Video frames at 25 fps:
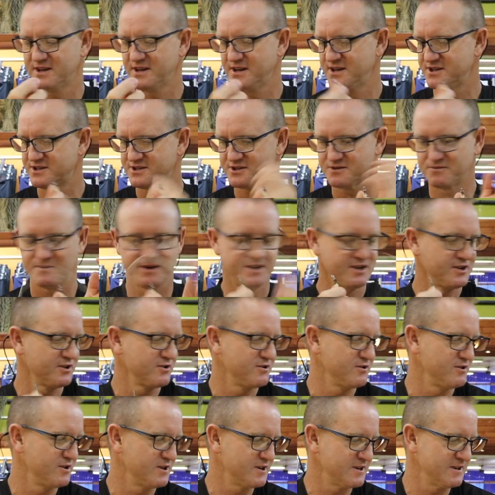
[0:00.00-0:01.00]
the easiest way to
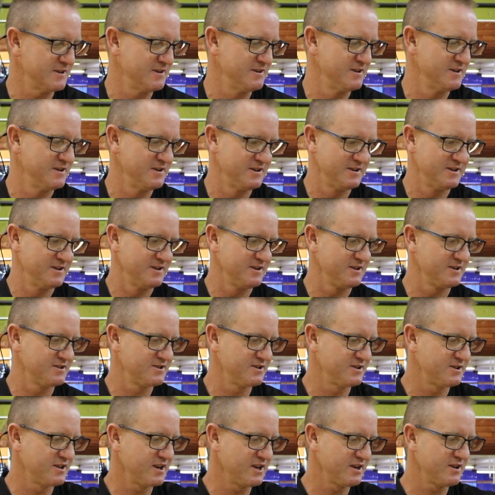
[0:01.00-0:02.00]
do it is
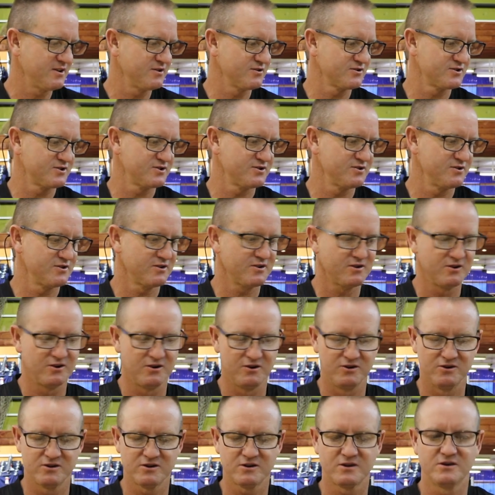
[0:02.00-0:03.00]
to take your
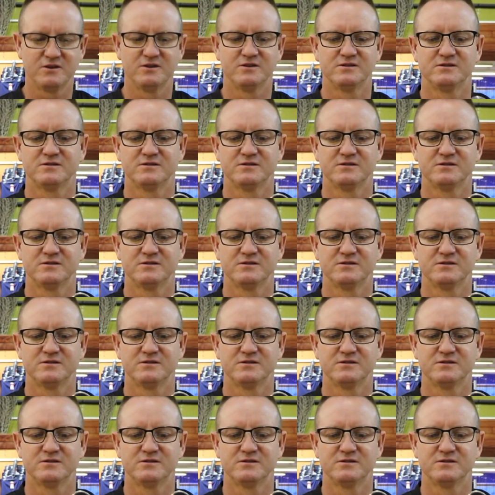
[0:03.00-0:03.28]
circle hook